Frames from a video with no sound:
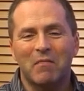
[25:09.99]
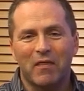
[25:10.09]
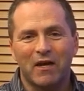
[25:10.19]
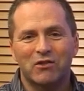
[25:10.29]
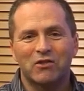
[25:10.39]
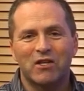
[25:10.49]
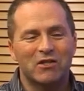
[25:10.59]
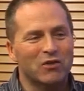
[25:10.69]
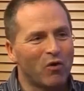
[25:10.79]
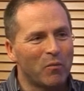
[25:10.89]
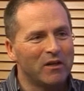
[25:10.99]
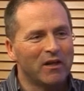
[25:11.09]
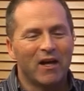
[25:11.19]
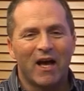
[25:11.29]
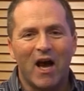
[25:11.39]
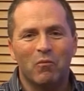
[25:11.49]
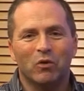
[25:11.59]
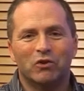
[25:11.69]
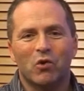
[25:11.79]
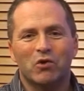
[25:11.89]
My thanks indeed to Robin,
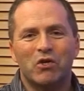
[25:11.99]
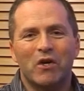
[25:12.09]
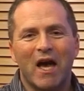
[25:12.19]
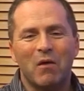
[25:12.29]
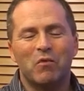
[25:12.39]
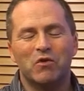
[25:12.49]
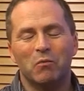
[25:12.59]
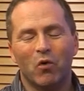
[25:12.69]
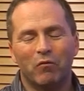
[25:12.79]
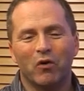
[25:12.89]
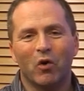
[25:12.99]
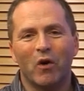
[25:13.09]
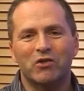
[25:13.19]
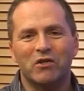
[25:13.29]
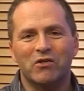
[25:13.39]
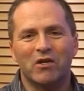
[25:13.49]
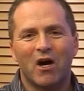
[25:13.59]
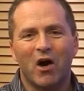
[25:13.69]
and we'll talk to you again with more of your questions